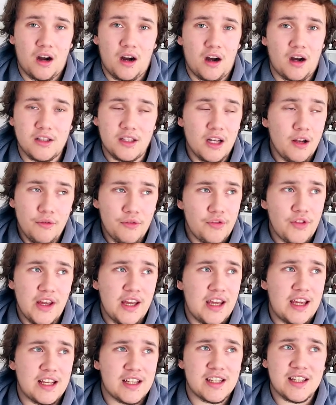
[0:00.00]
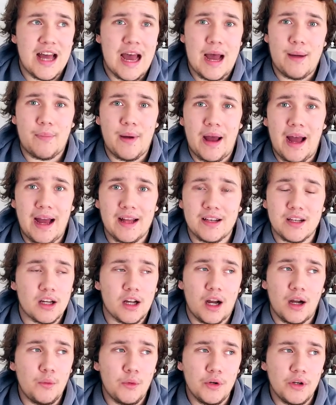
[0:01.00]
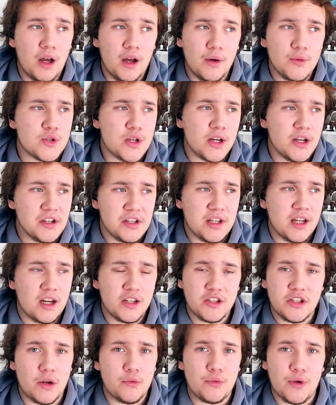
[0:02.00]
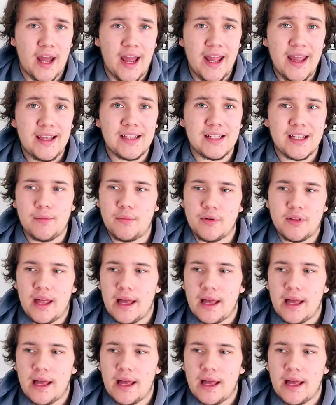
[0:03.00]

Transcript: I don't think it's that bad. Like I would, I was gonna say I don't hate it, but